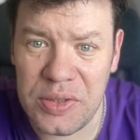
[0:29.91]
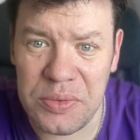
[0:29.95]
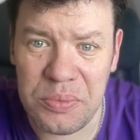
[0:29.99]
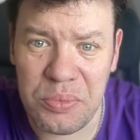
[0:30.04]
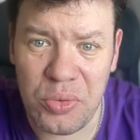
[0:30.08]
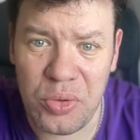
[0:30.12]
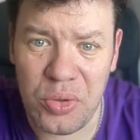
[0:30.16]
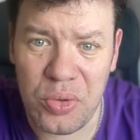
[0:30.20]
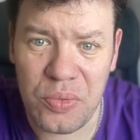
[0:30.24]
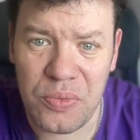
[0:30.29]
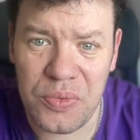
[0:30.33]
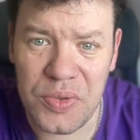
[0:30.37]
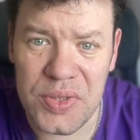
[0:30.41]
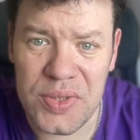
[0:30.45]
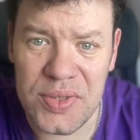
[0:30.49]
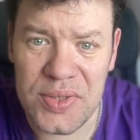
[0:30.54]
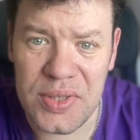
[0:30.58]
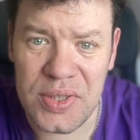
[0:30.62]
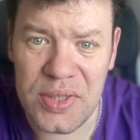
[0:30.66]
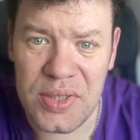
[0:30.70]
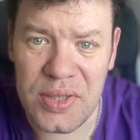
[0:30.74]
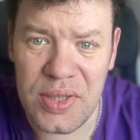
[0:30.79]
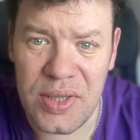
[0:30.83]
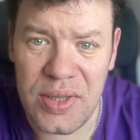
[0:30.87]
The more we
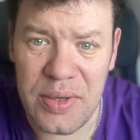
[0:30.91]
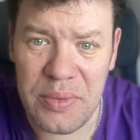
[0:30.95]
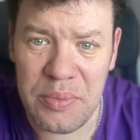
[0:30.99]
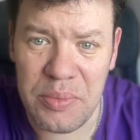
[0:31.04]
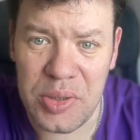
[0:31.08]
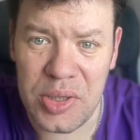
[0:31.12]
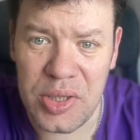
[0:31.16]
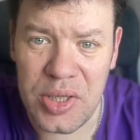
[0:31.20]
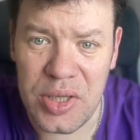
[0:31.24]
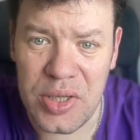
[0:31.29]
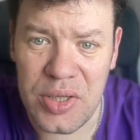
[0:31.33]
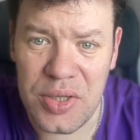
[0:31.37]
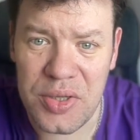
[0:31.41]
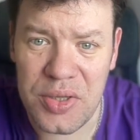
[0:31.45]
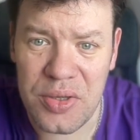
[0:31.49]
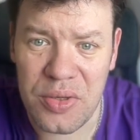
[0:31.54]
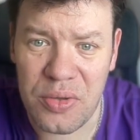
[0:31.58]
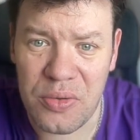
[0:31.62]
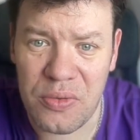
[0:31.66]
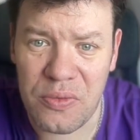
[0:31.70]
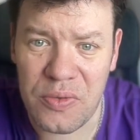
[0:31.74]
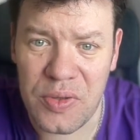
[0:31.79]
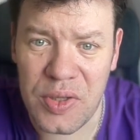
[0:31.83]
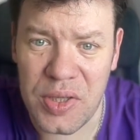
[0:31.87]
see the limitation
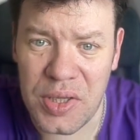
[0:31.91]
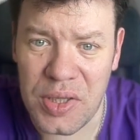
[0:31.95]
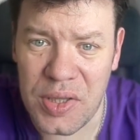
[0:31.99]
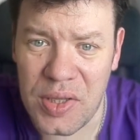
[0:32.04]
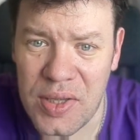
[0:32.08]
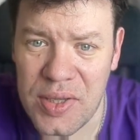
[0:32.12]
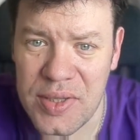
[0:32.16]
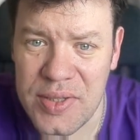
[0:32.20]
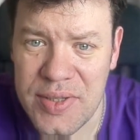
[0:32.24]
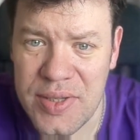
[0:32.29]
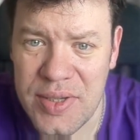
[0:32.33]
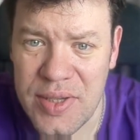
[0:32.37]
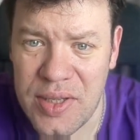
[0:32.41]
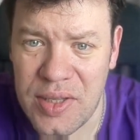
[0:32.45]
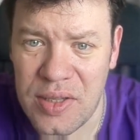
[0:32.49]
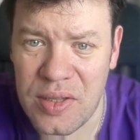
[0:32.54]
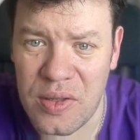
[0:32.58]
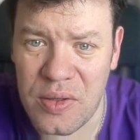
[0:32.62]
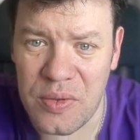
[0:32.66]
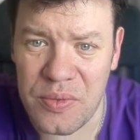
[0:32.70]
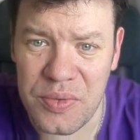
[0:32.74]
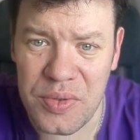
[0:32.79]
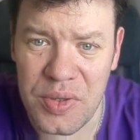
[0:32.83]
of the classical